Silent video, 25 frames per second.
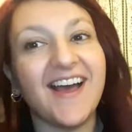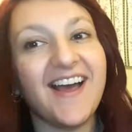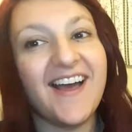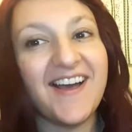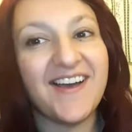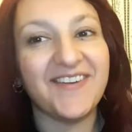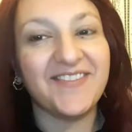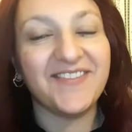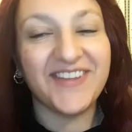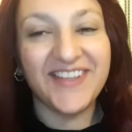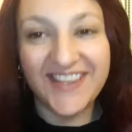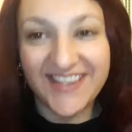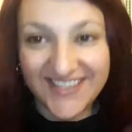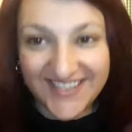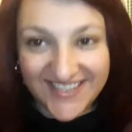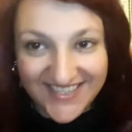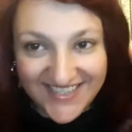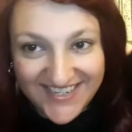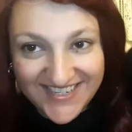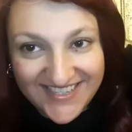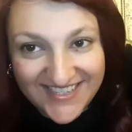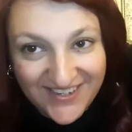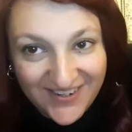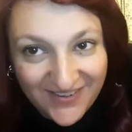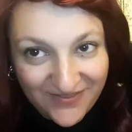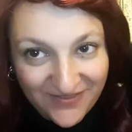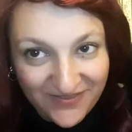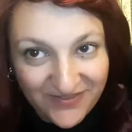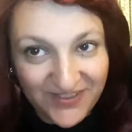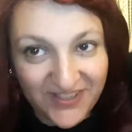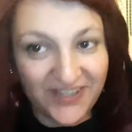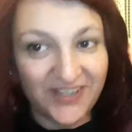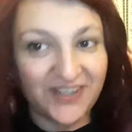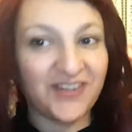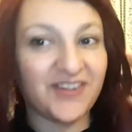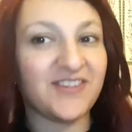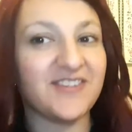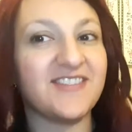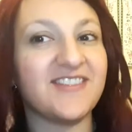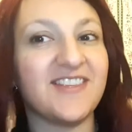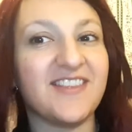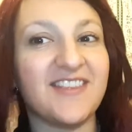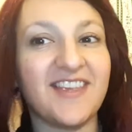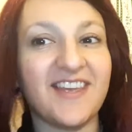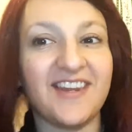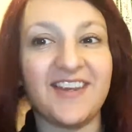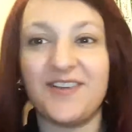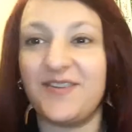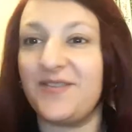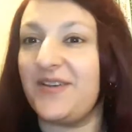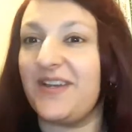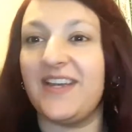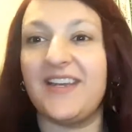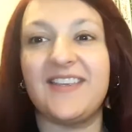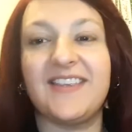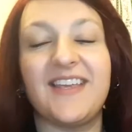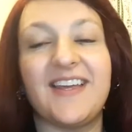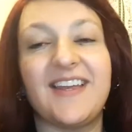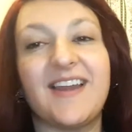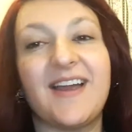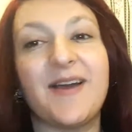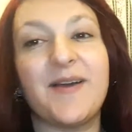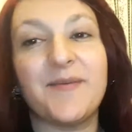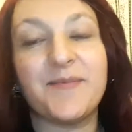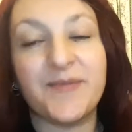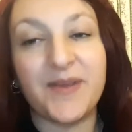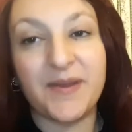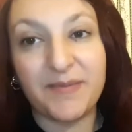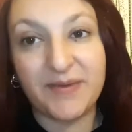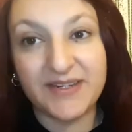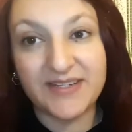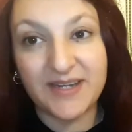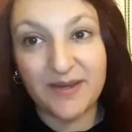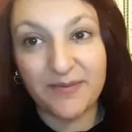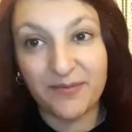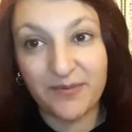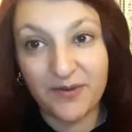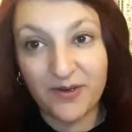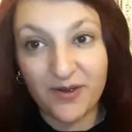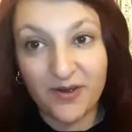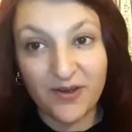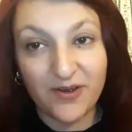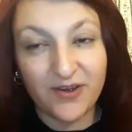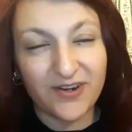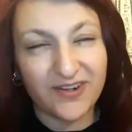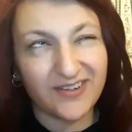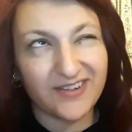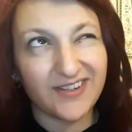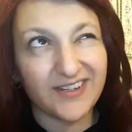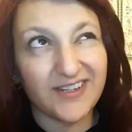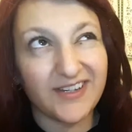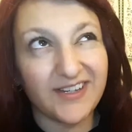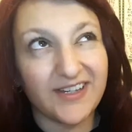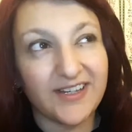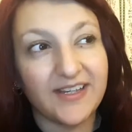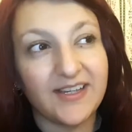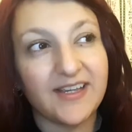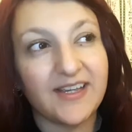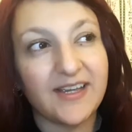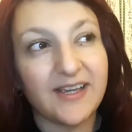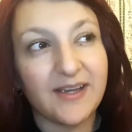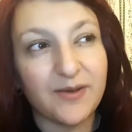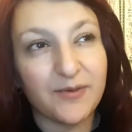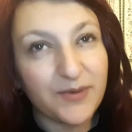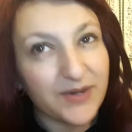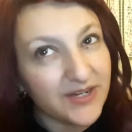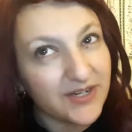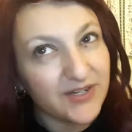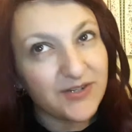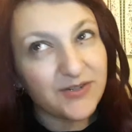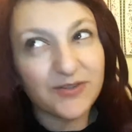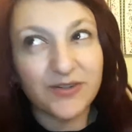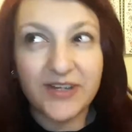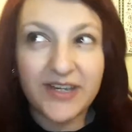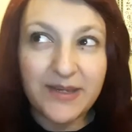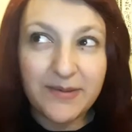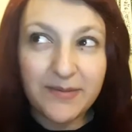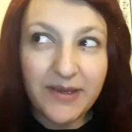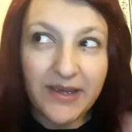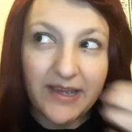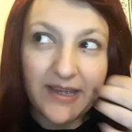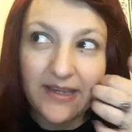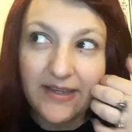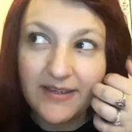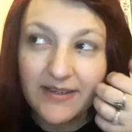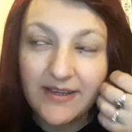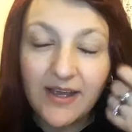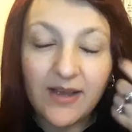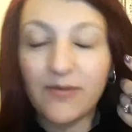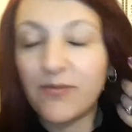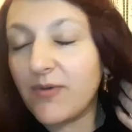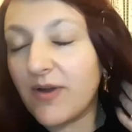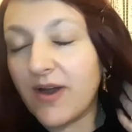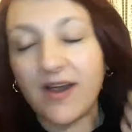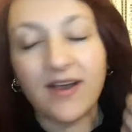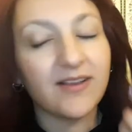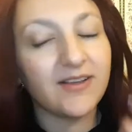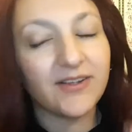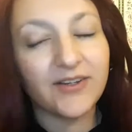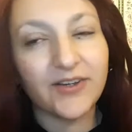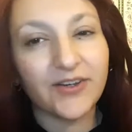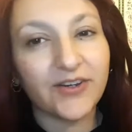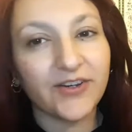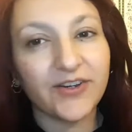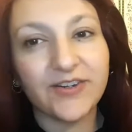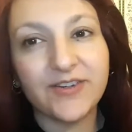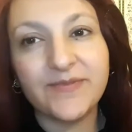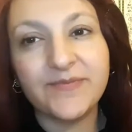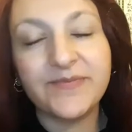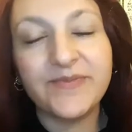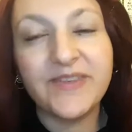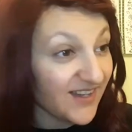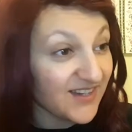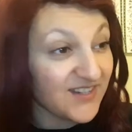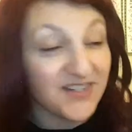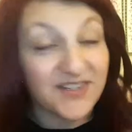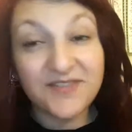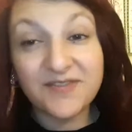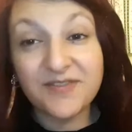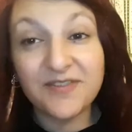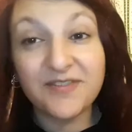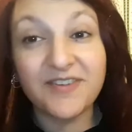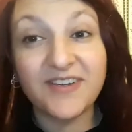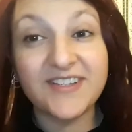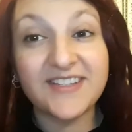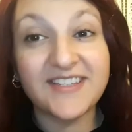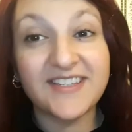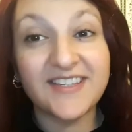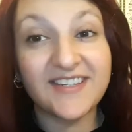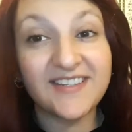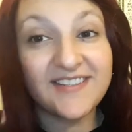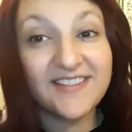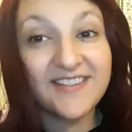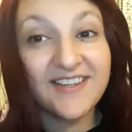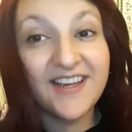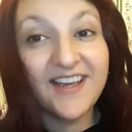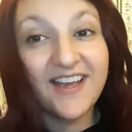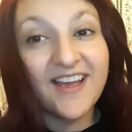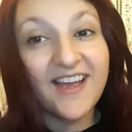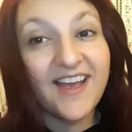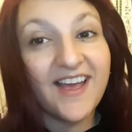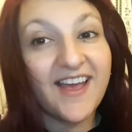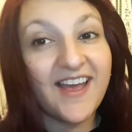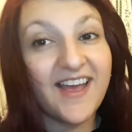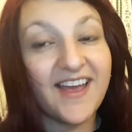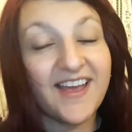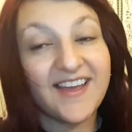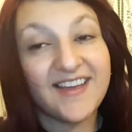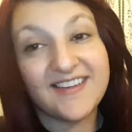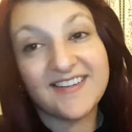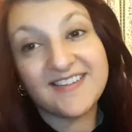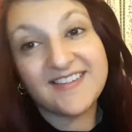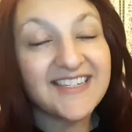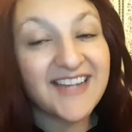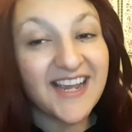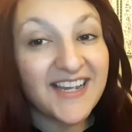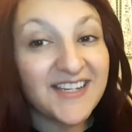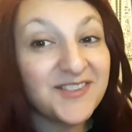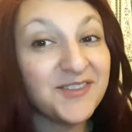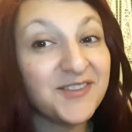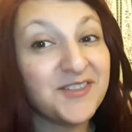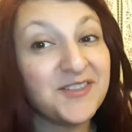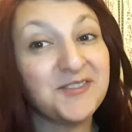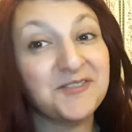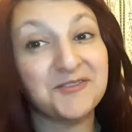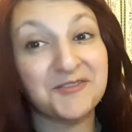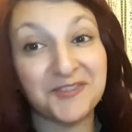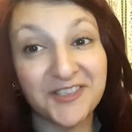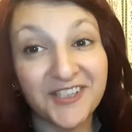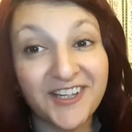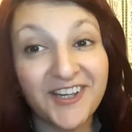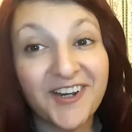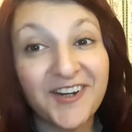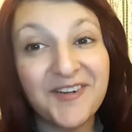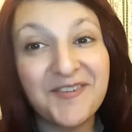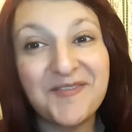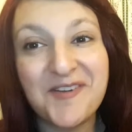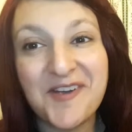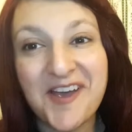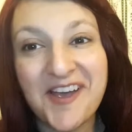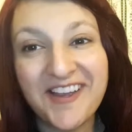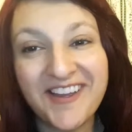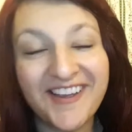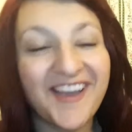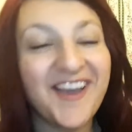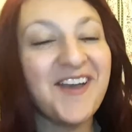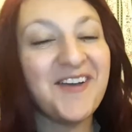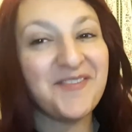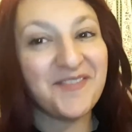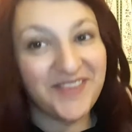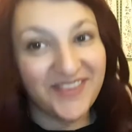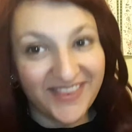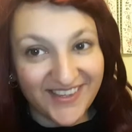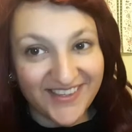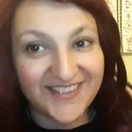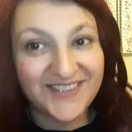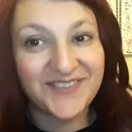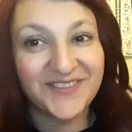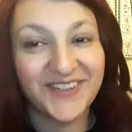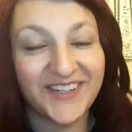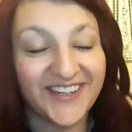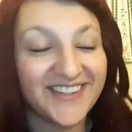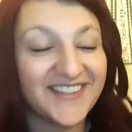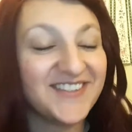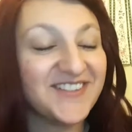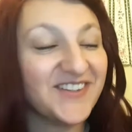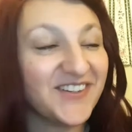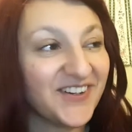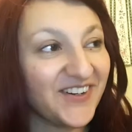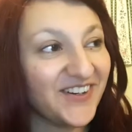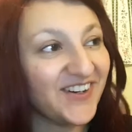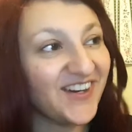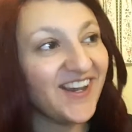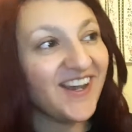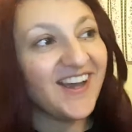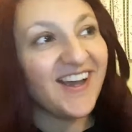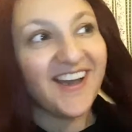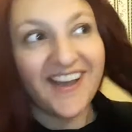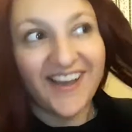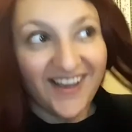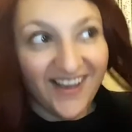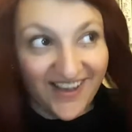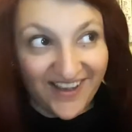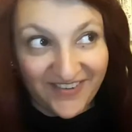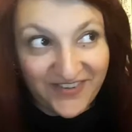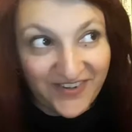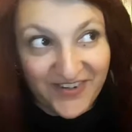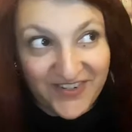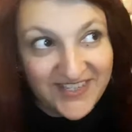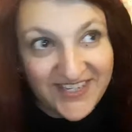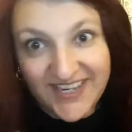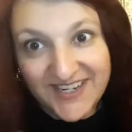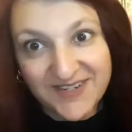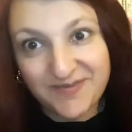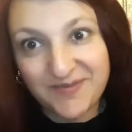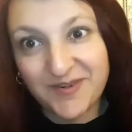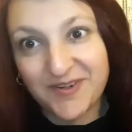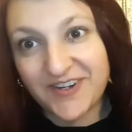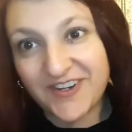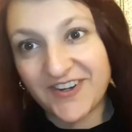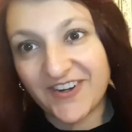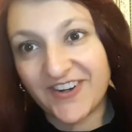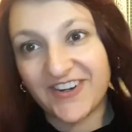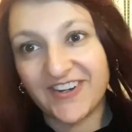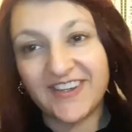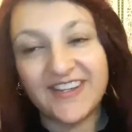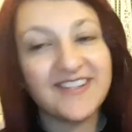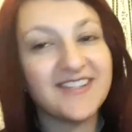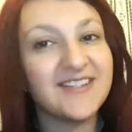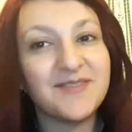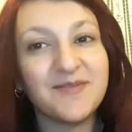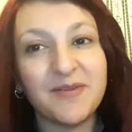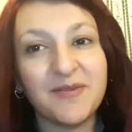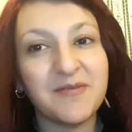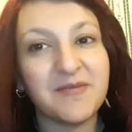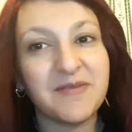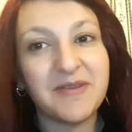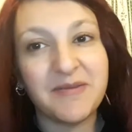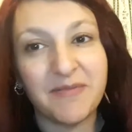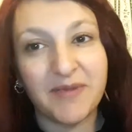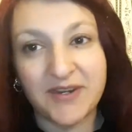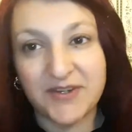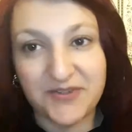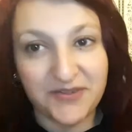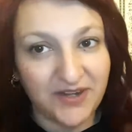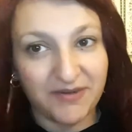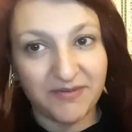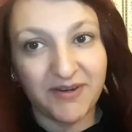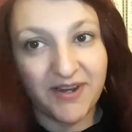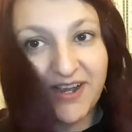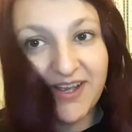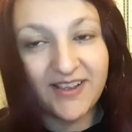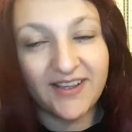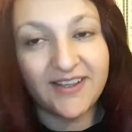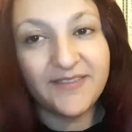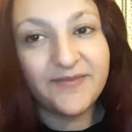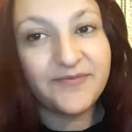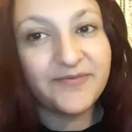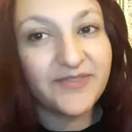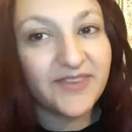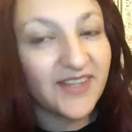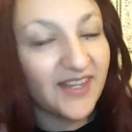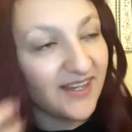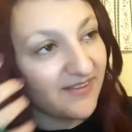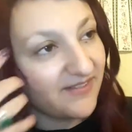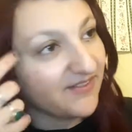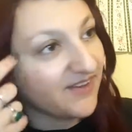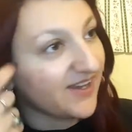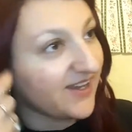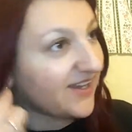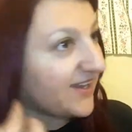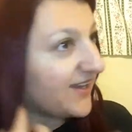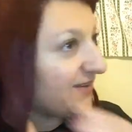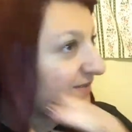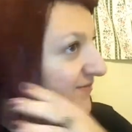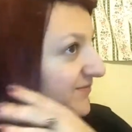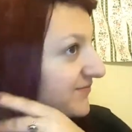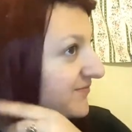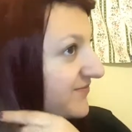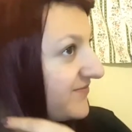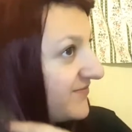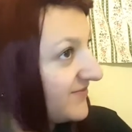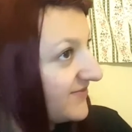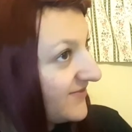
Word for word: Um, this is just a really cute synthetic wig that um, I picked up on Wish or eBay a while ago, just for funsies. And today's look is really going to work with this wig. So of course I had to put it on. This is probably my dream colour. If I um,